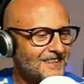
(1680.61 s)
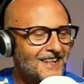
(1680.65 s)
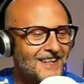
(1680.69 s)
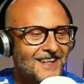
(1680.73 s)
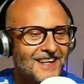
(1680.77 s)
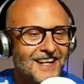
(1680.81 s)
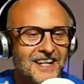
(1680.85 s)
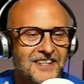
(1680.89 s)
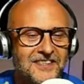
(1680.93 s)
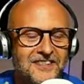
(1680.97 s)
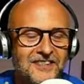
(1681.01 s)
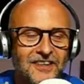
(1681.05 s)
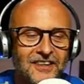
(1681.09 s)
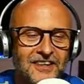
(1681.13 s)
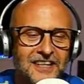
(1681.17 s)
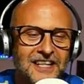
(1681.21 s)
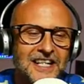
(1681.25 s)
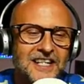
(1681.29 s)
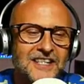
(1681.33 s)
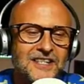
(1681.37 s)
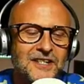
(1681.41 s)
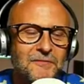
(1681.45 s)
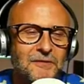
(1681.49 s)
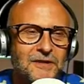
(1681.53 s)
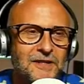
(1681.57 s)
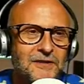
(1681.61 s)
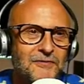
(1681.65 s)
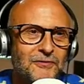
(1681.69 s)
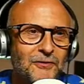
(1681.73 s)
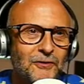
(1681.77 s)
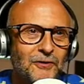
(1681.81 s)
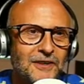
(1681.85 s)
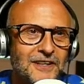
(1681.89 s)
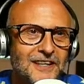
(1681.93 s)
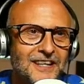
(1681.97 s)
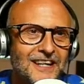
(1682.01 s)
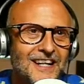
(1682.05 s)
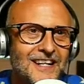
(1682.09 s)
It's not easy when you
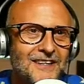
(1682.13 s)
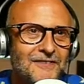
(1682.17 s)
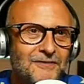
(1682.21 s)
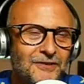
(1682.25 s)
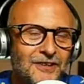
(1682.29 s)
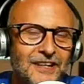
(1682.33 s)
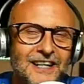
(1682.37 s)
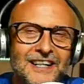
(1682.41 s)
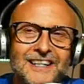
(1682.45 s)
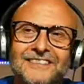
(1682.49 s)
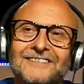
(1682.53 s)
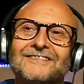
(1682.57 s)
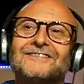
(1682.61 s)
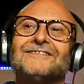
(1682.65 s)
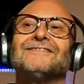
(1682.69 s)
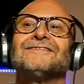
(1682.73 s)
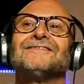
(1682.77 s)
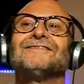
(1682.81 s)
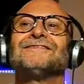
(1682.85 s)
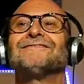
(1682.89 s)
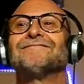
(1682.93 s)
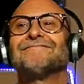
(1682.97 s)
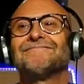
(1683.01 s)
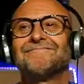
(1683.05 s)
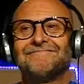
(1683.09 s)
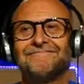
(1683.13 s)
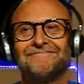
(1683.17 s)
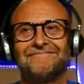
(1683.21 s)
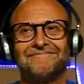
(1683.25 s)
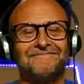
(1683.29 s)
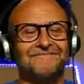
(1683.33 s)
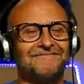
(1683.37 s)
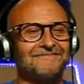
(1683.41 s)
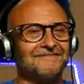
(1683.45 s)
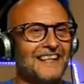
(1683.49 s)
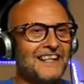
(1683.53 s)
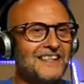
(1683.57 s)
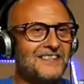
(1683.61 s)
fall in love, right?
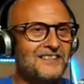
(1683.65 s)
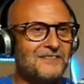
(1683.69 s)
That's